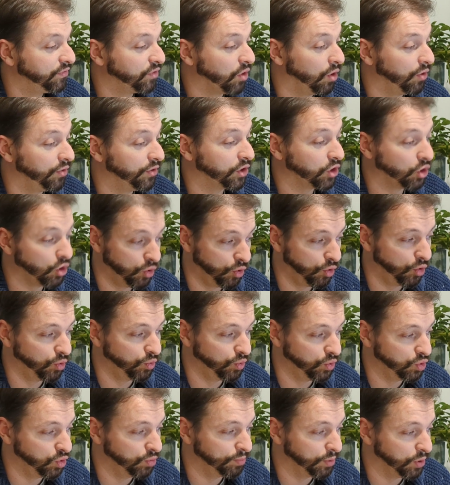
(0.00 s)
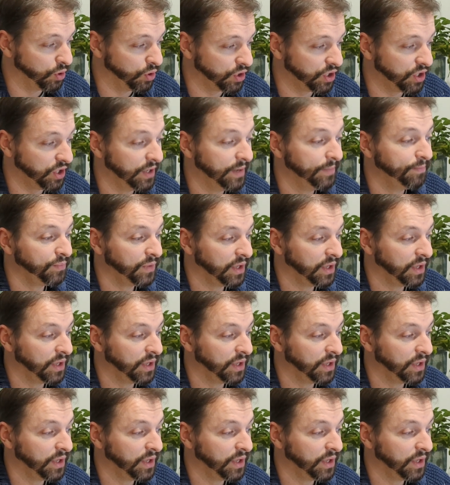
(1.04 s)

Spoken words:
got the core rulebook.